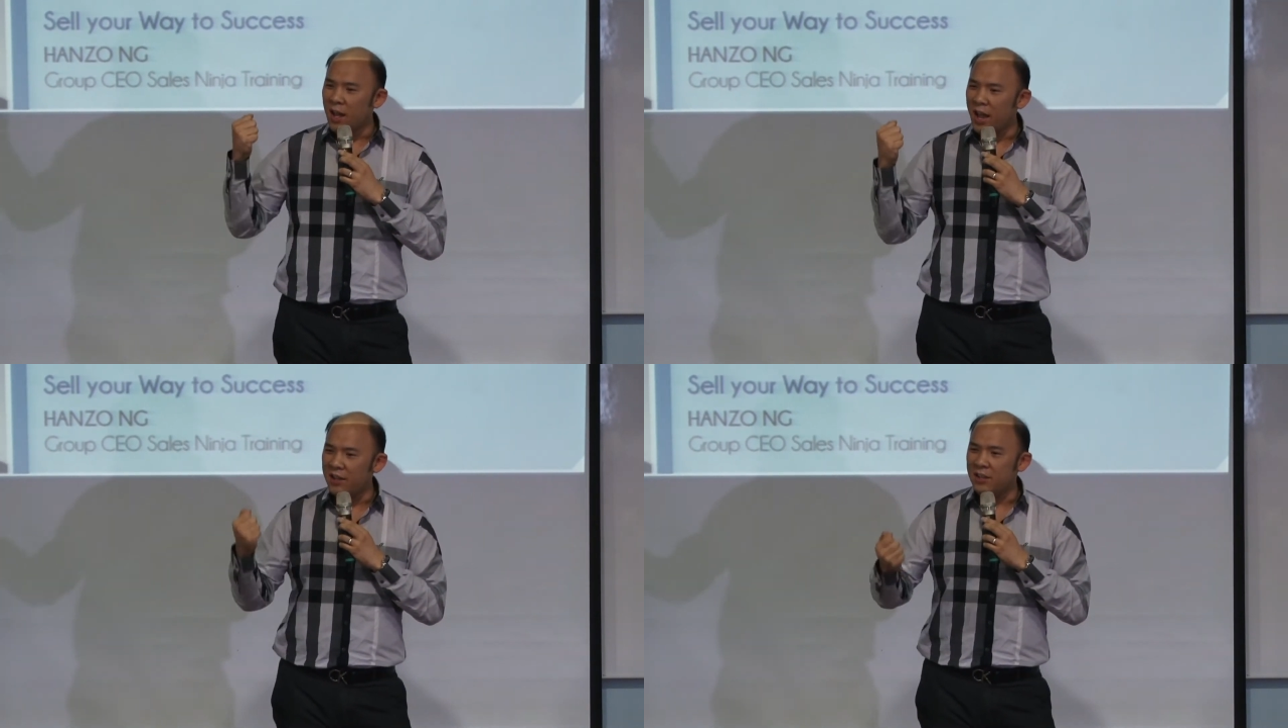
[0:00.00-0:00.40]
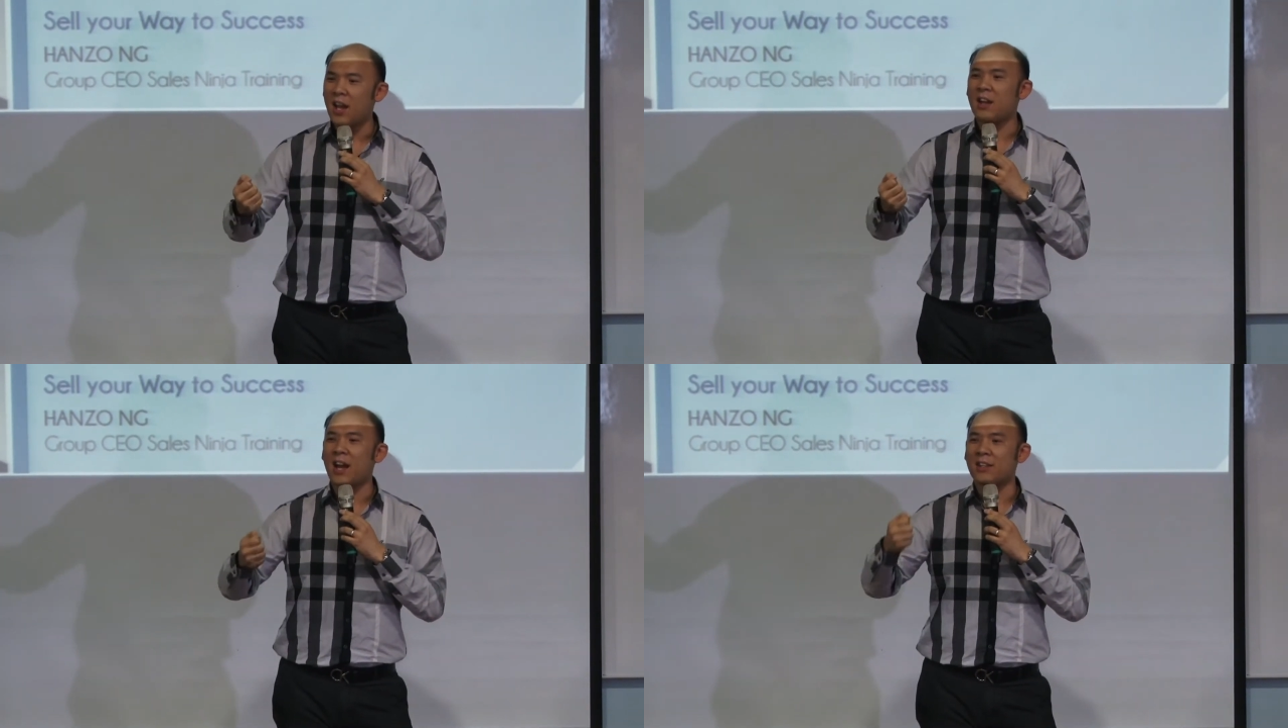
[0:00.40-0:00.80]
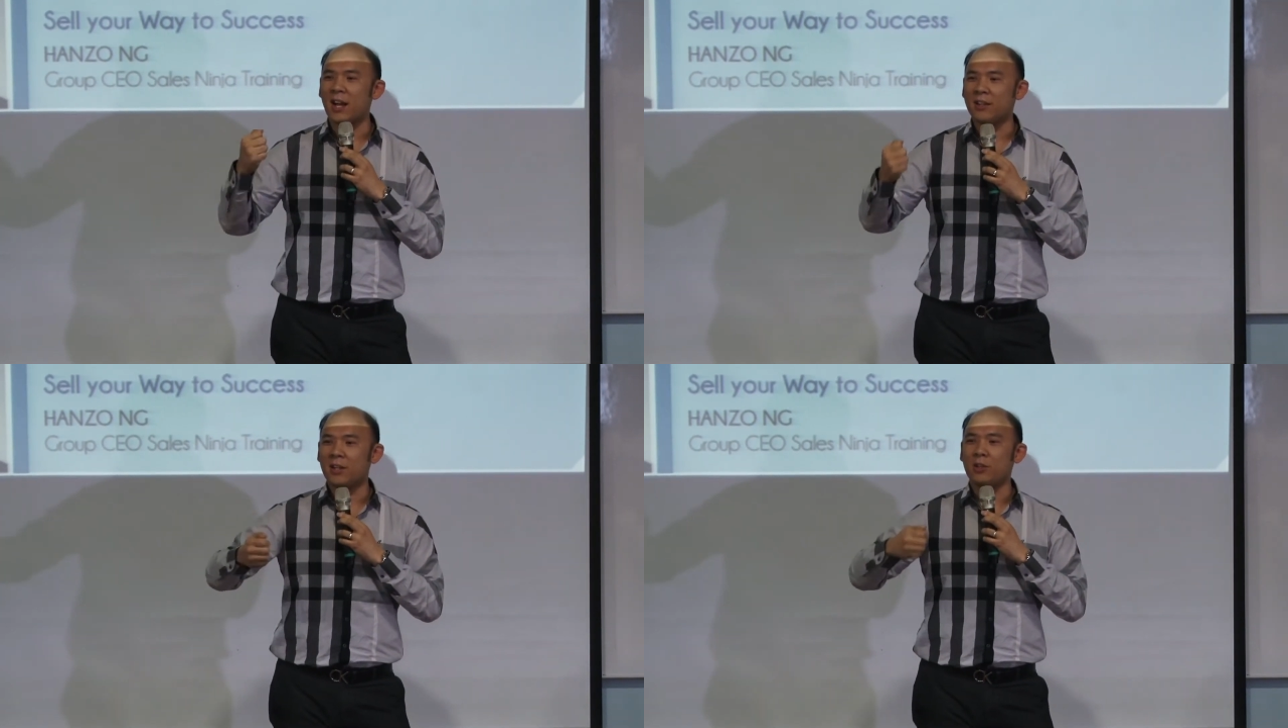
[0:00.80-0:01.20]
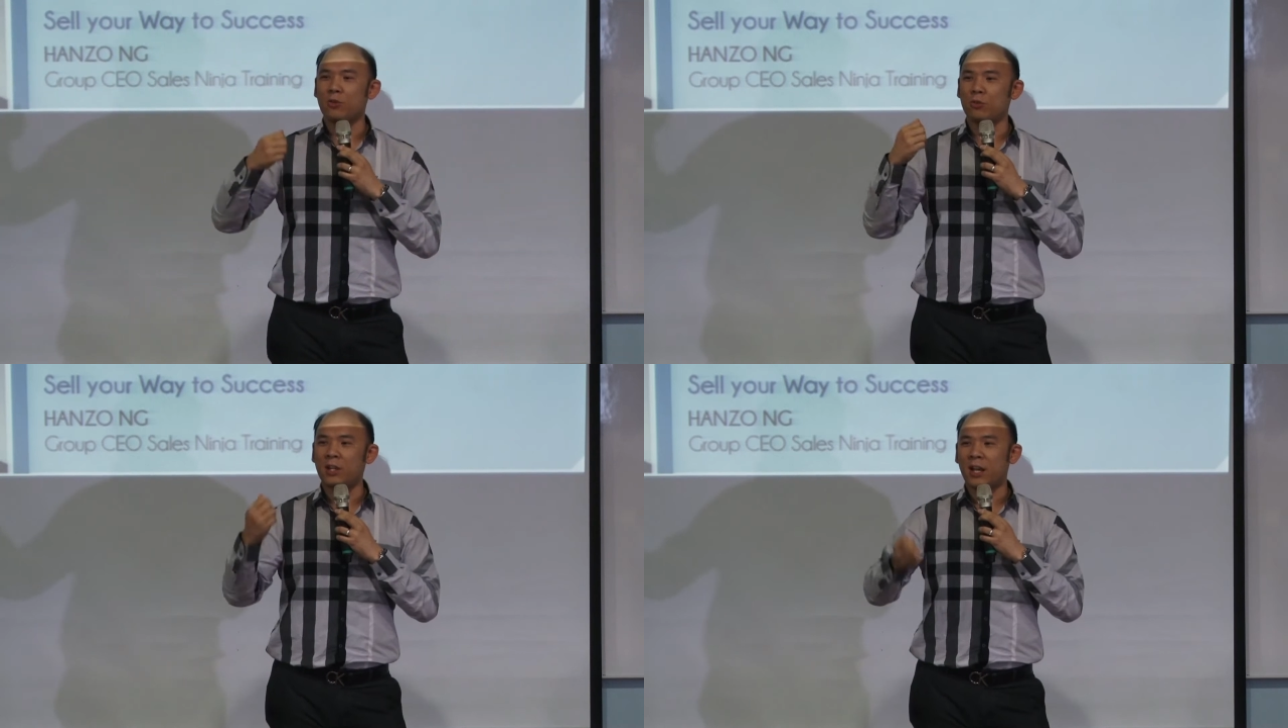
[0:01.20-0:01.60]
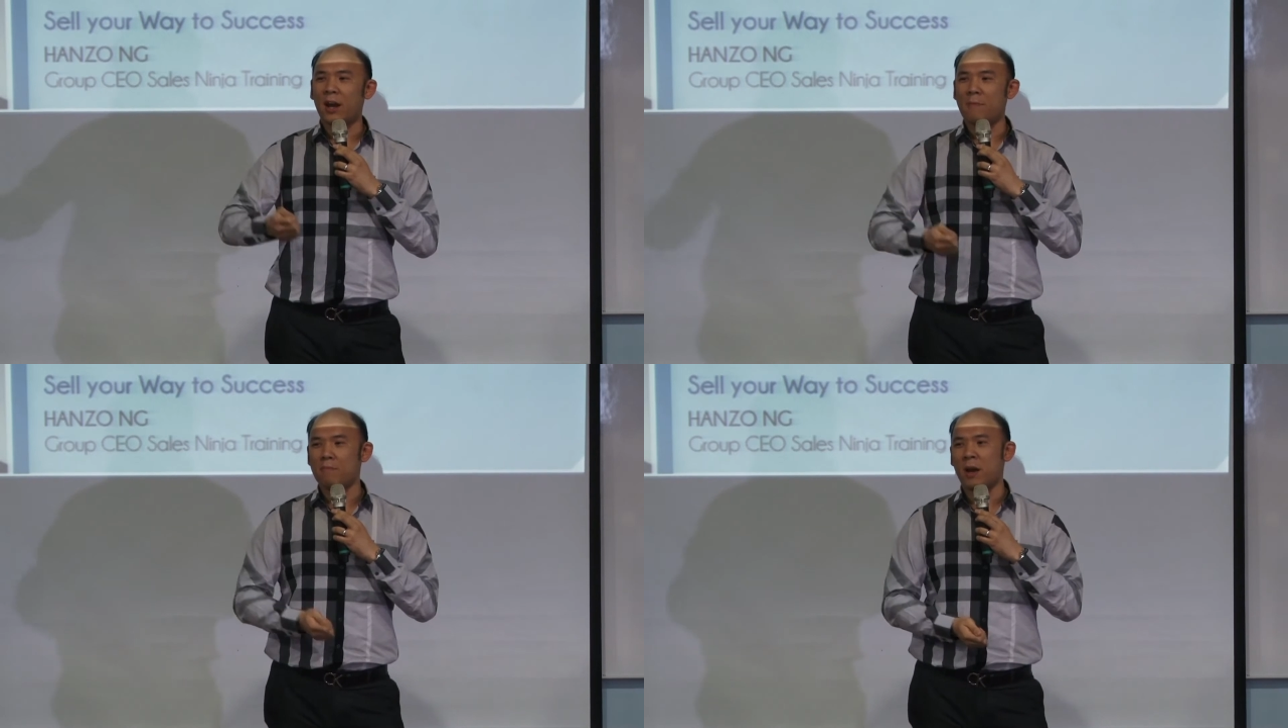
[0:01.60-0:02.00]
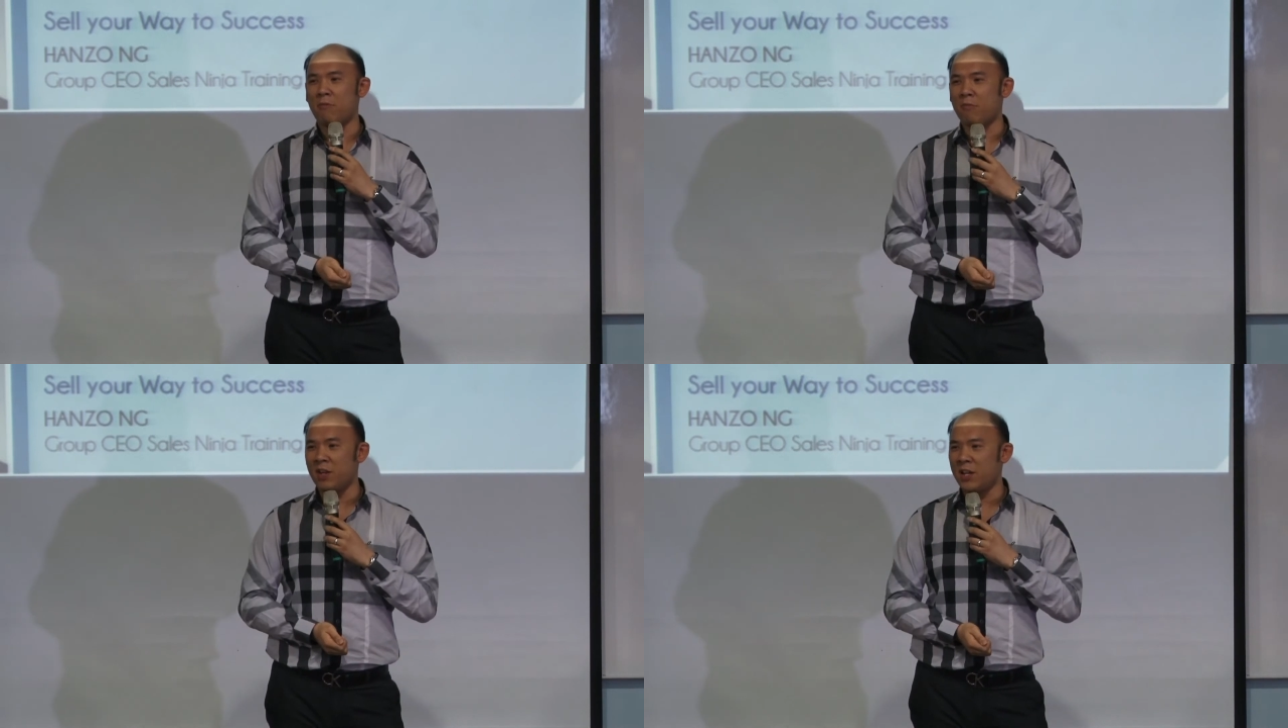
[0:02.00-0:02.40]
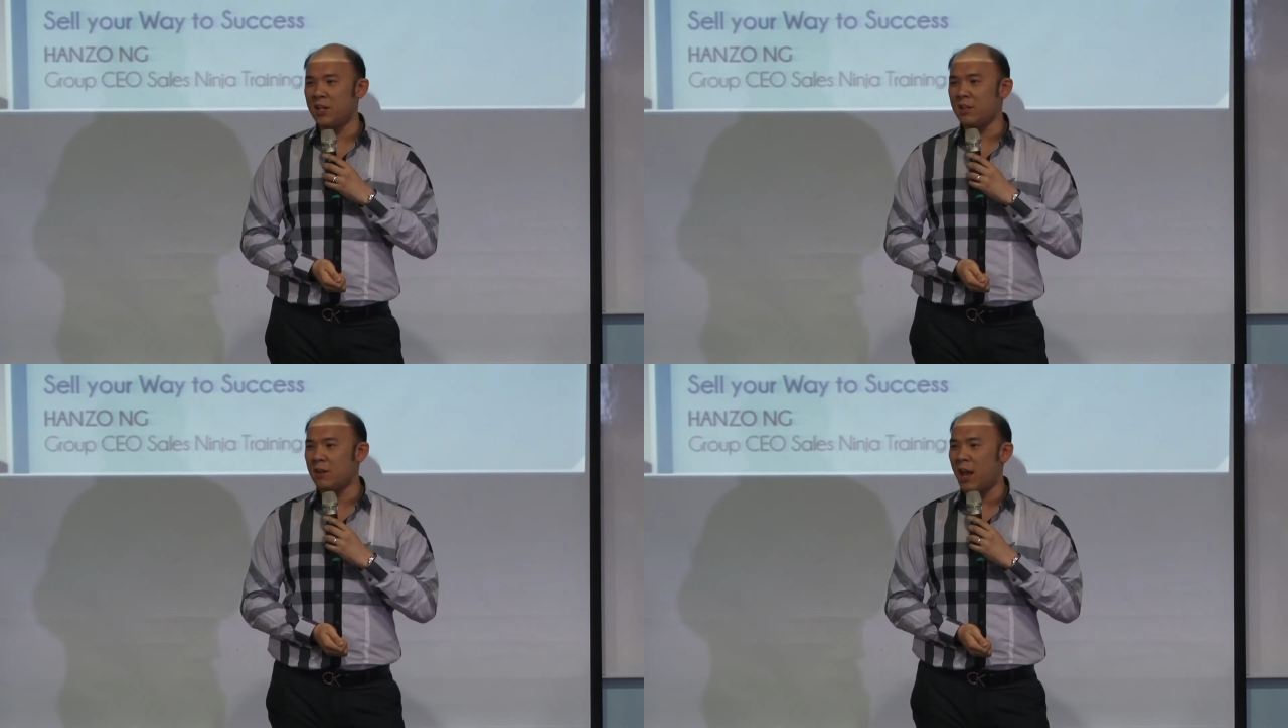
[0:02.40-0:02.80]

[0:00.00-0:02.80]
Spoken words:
and then I started to take up my reading